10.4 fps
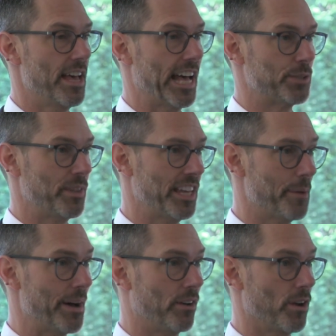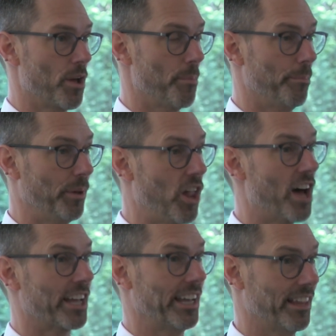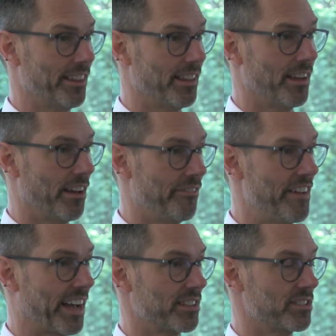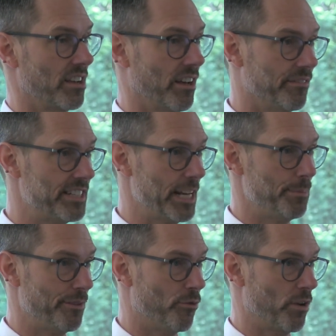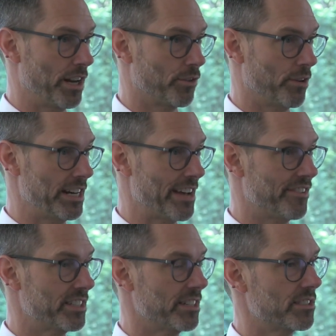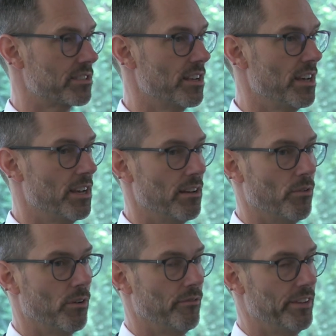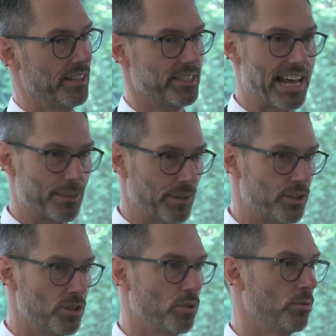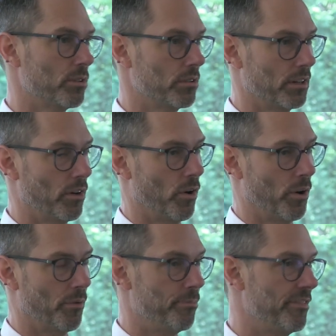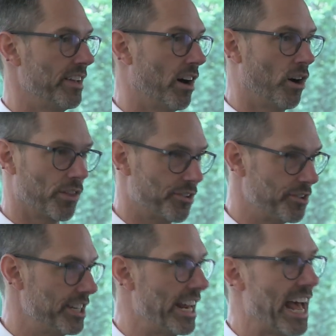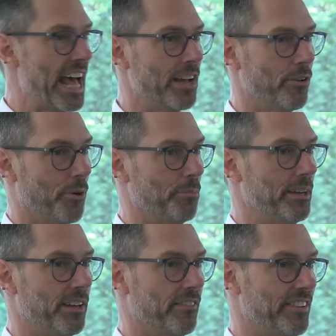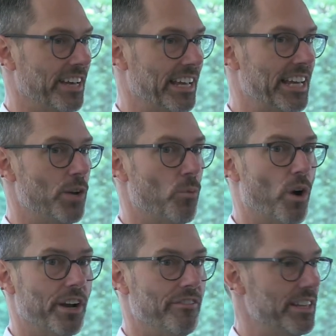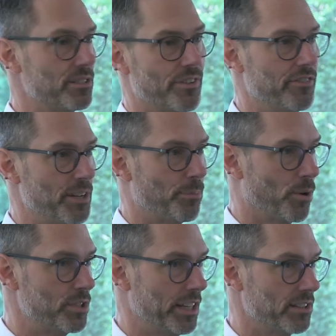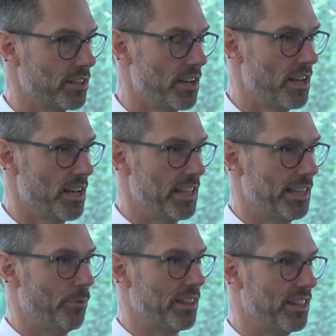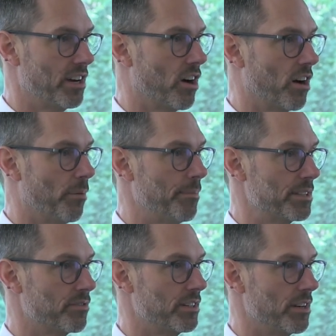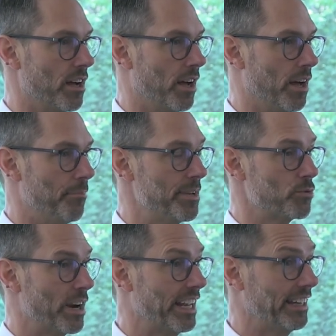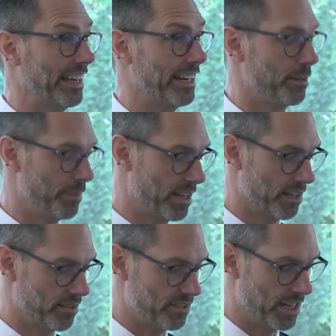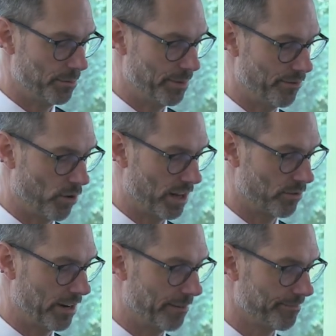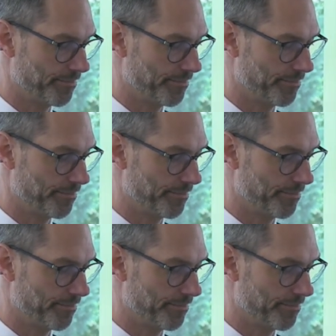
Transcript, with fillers: As we think about blocking the effects of TDP43 deficits via stathmin 2 or via UNC13A or via, via any one of these 50 proteins, that we think are mis, uh, misregulated because of tp 43